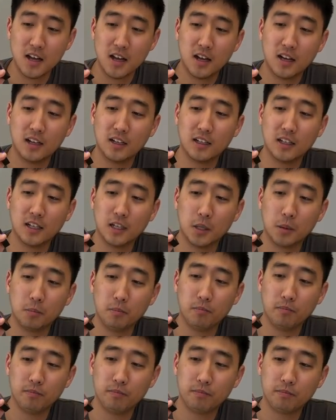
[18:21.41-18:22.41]
Um,
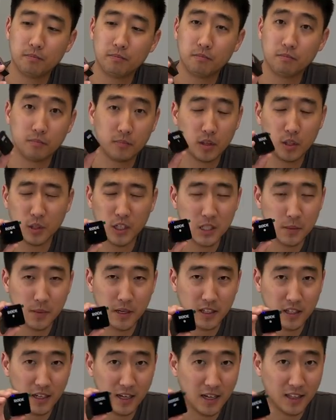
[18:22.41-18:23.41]
don't
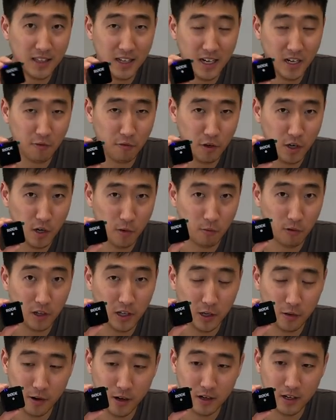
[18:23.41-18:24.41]
expect to get that if you're in a really
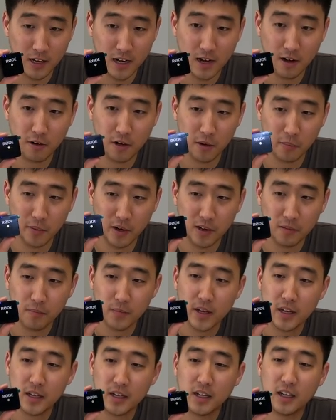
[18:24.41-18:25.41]
crowded area, but
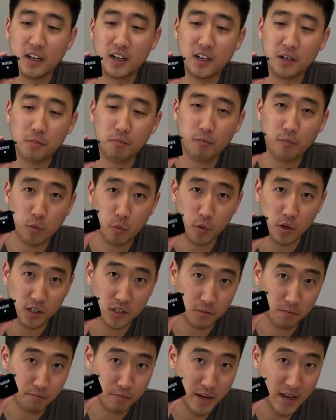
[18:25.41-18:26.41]
um,
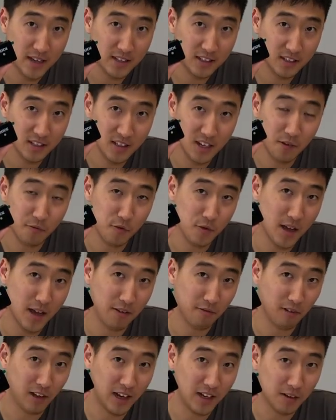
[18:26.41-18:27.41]
works best if you
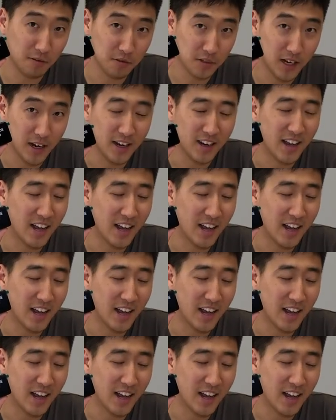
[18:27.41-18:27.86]
have line of sight.